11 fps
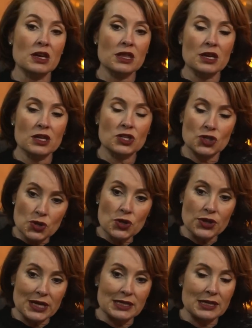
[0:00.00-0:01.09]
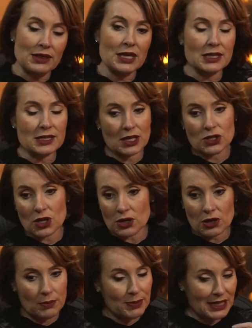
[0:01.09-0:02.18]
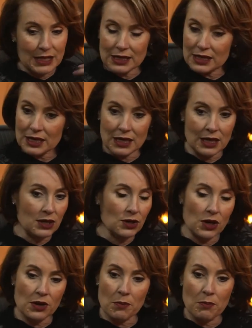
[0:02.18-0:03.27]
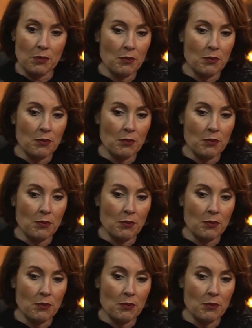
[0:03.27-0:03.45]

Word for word: the, the truth is that these things are completely, you know,